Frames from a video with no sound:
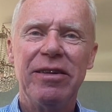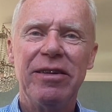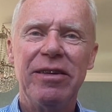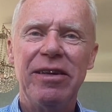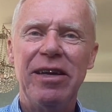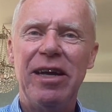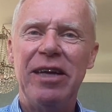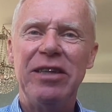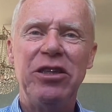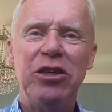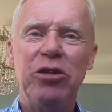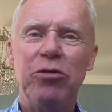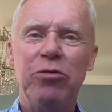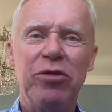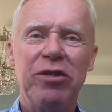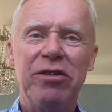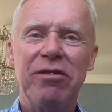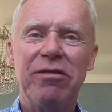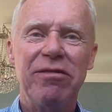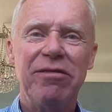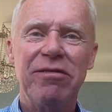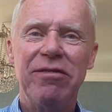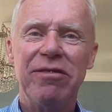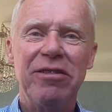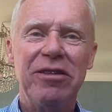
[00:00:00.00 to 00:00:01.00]
And you
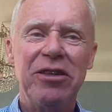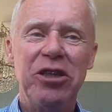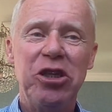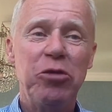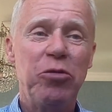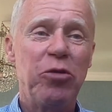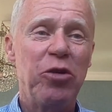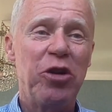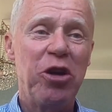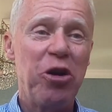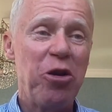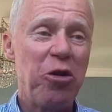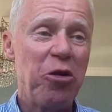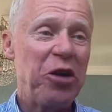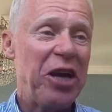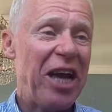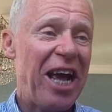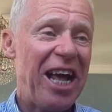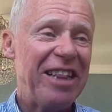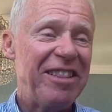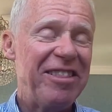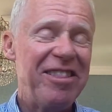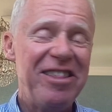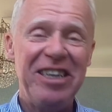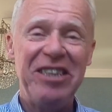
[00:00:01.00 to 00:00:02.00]
would look
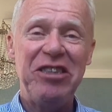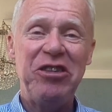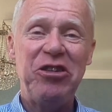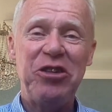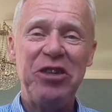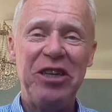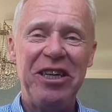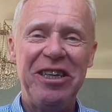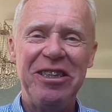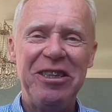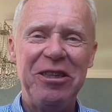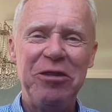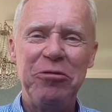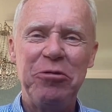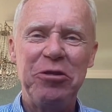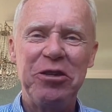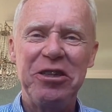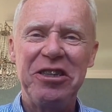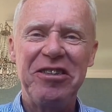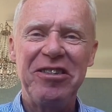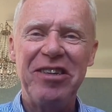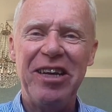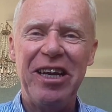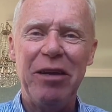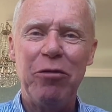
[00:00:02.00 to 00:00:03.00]
at this and you would
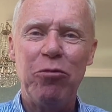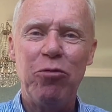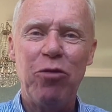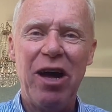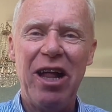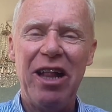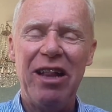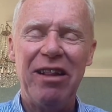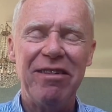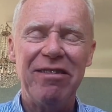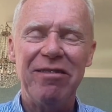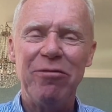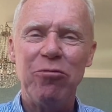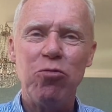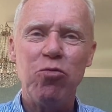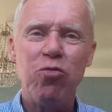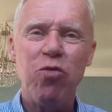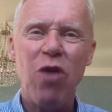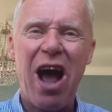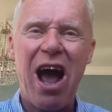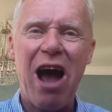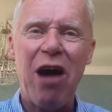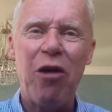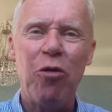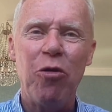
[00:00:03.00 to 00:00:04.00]
say, well,
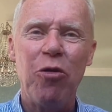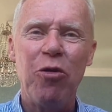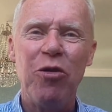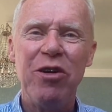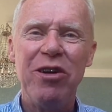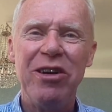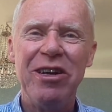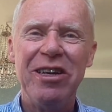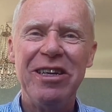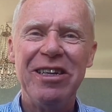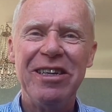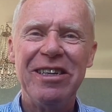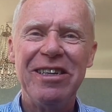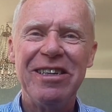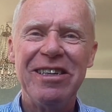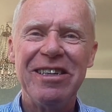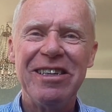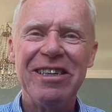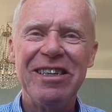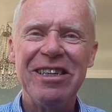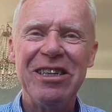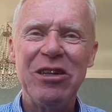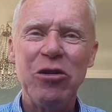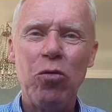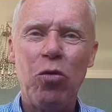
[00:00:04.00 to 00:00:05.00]
wow,
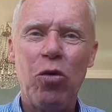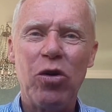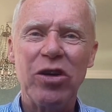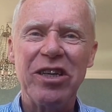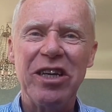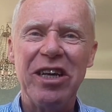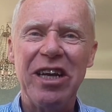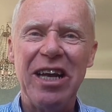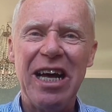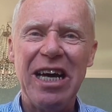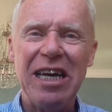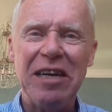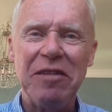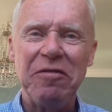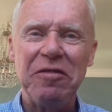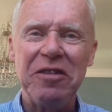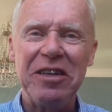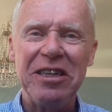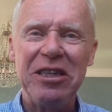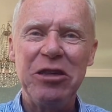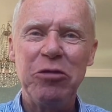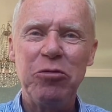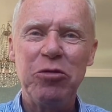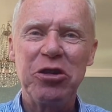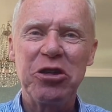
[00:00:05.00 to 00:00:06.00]
what a life.
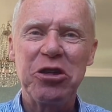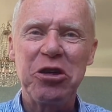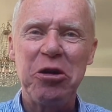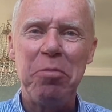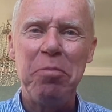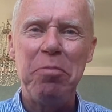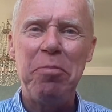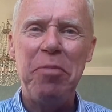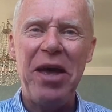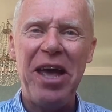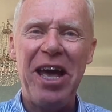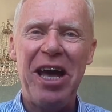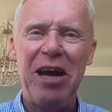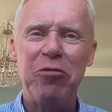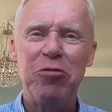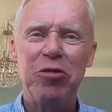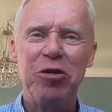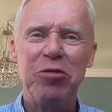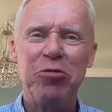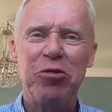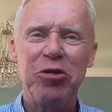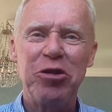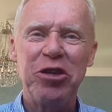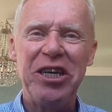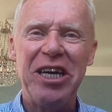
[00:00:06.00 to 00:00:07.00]
And you would compare
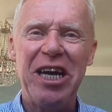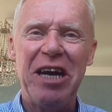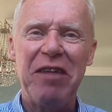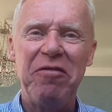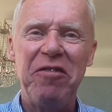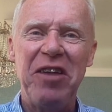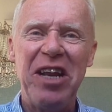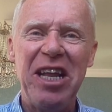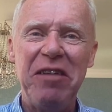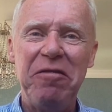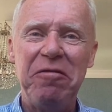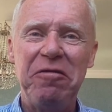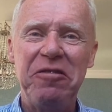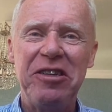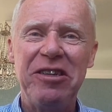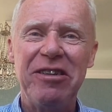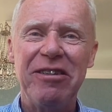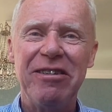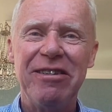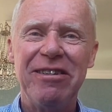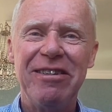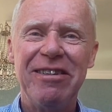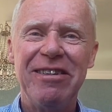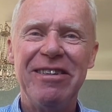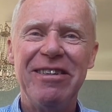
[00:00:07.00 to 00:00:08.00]
with what you have lived.
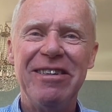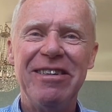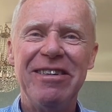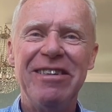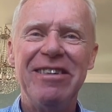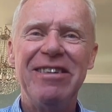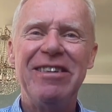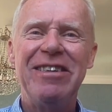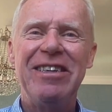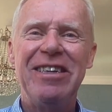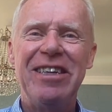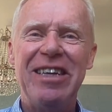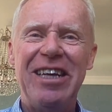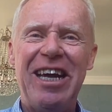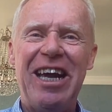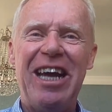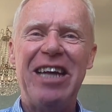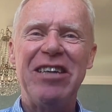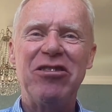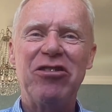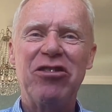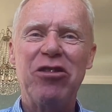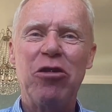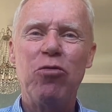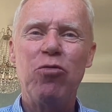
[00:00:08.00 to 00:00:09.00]

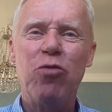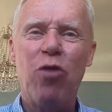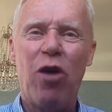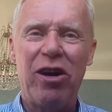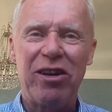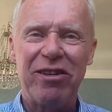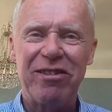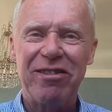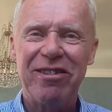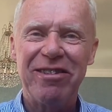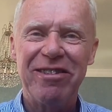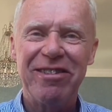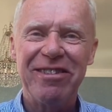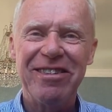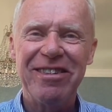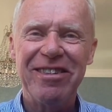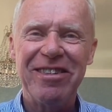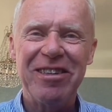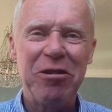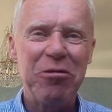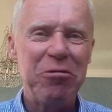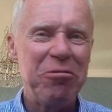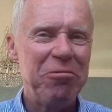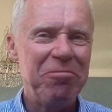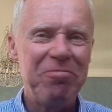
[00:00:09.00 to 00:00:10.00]
And so what?
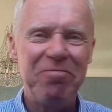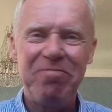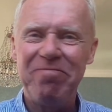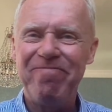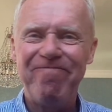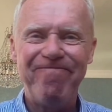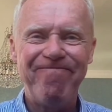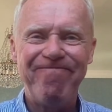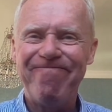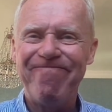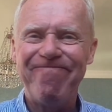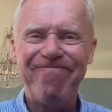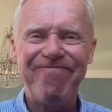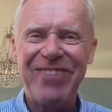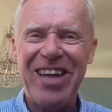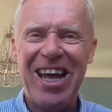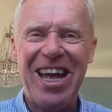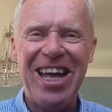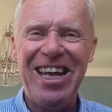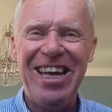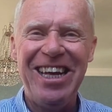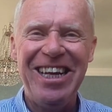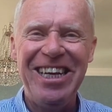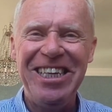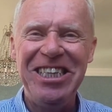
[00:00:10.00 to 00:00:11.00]
So
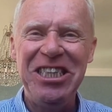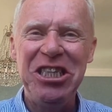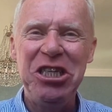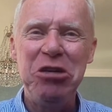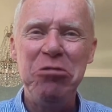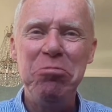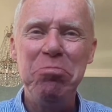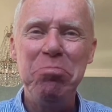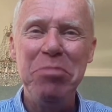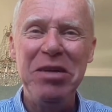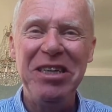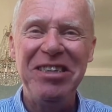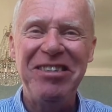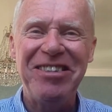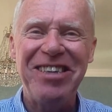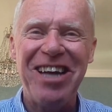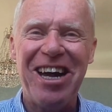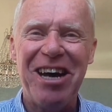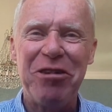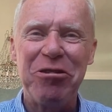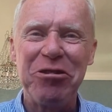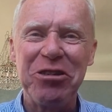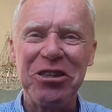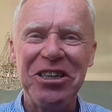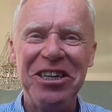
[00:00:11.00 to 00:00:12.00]
you missed
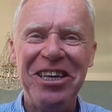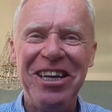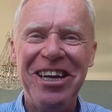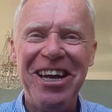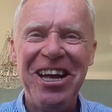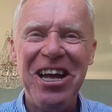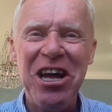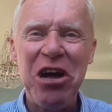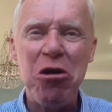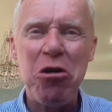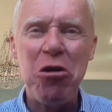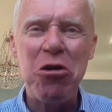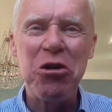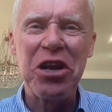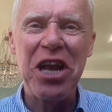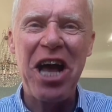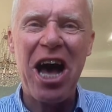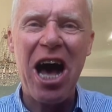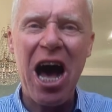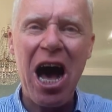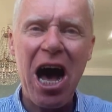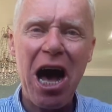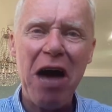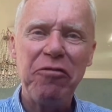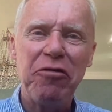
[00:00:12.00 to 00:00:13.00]
out on
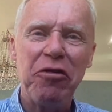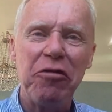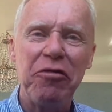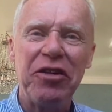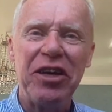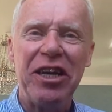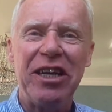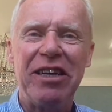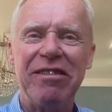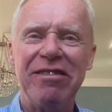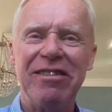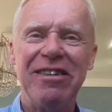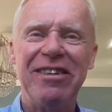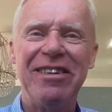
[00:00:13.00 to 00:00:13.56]
half of it.